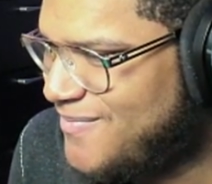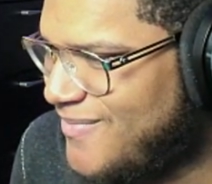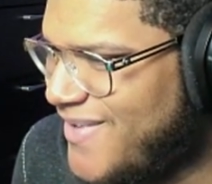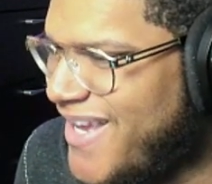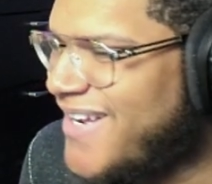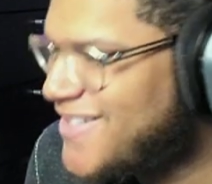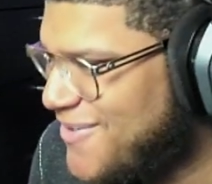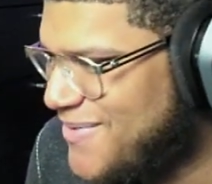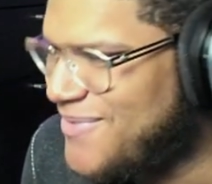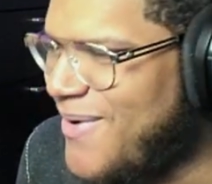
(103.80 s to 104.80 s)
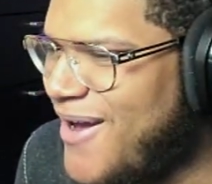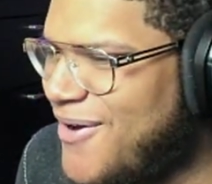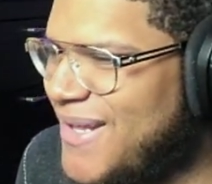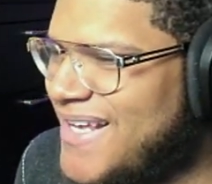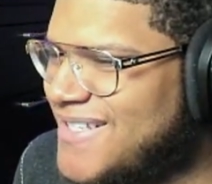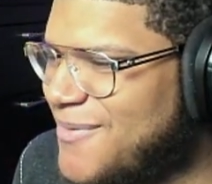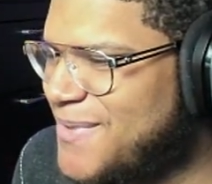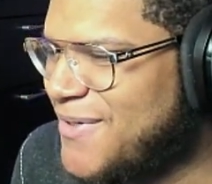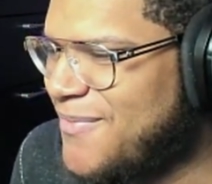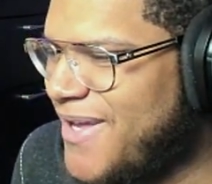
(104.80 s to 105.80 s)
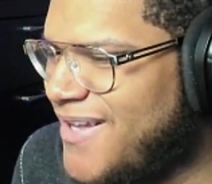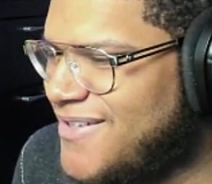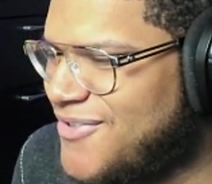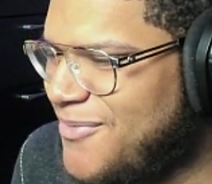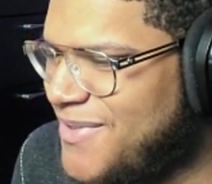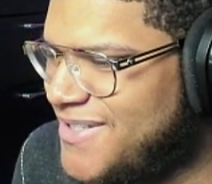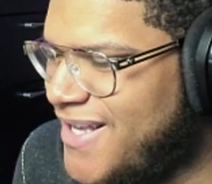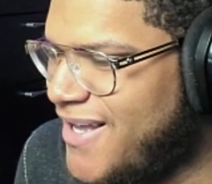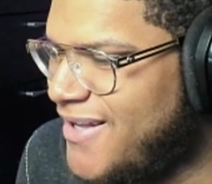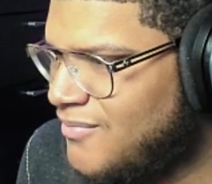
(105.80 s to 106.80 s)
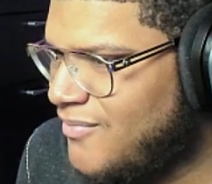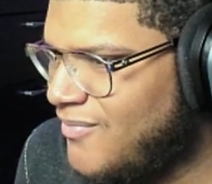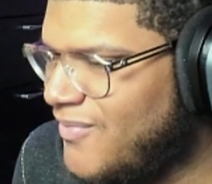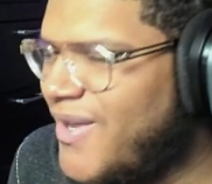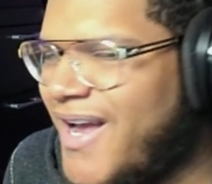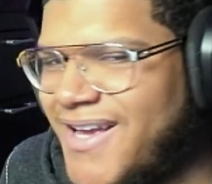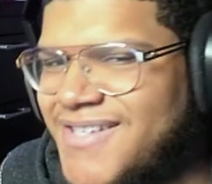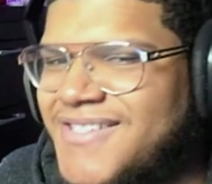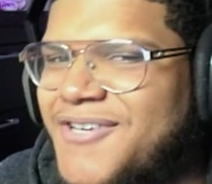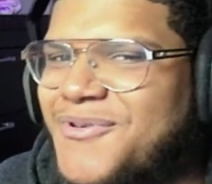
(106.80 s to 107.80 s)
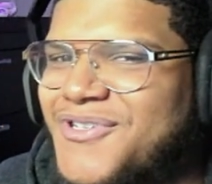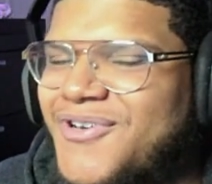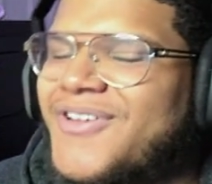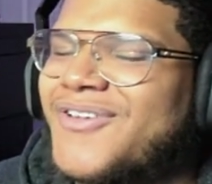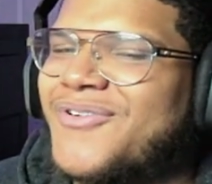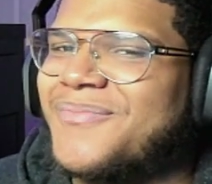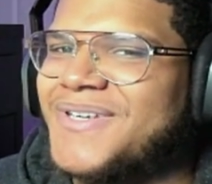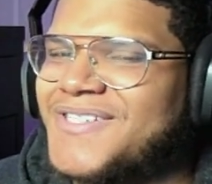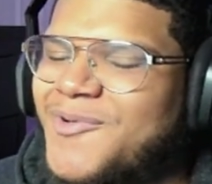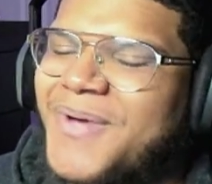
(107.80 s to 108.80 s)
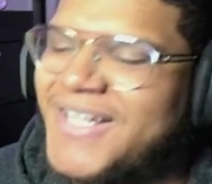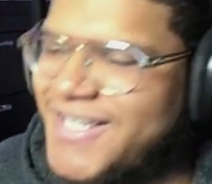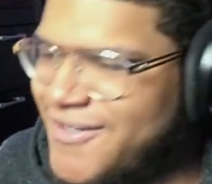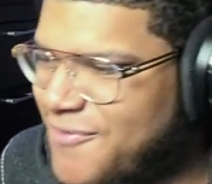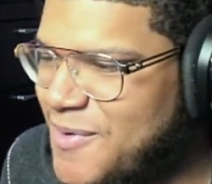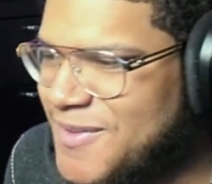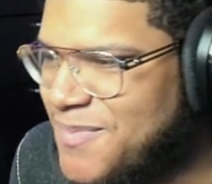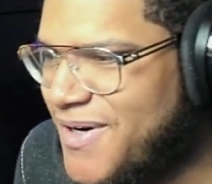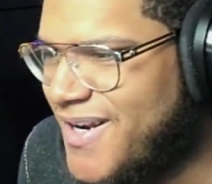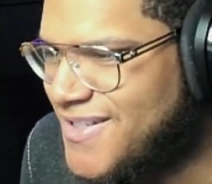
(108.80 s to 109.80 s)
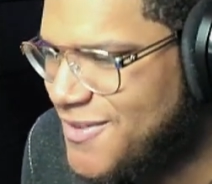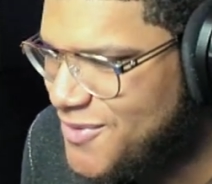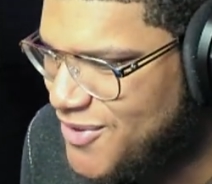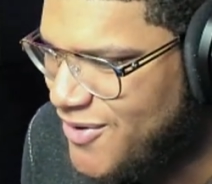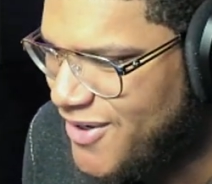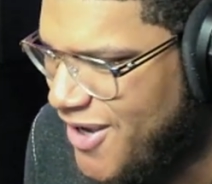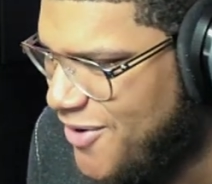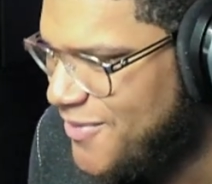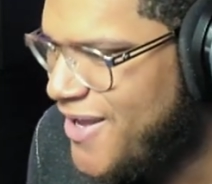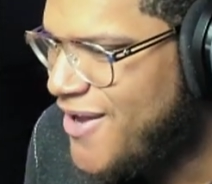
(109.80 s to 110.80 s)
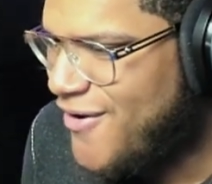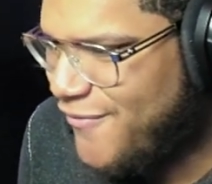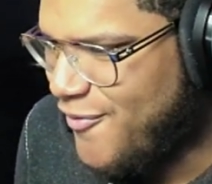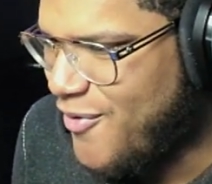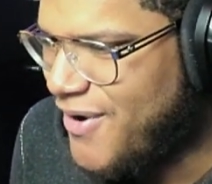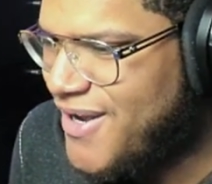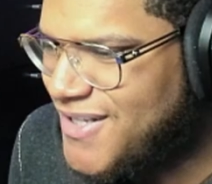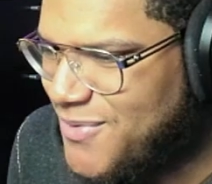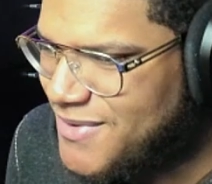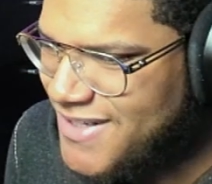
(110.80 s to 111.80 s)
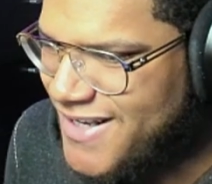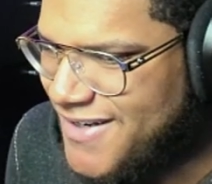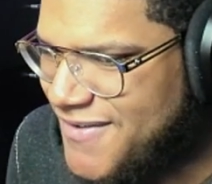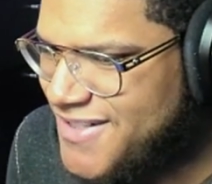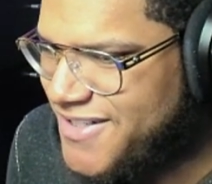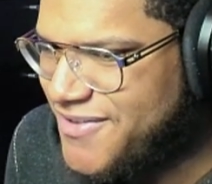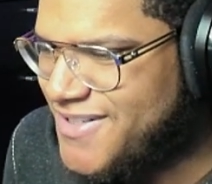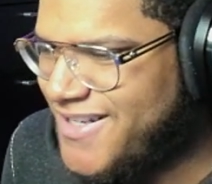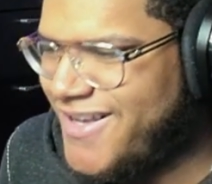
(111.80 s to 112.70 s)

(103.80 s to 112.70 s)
Yeah, this was wild last episode, man. Extremely sad. I can see what you're gonna do to me, Somali in the forest spirit. I see what you're gonna go for towards the end of the series,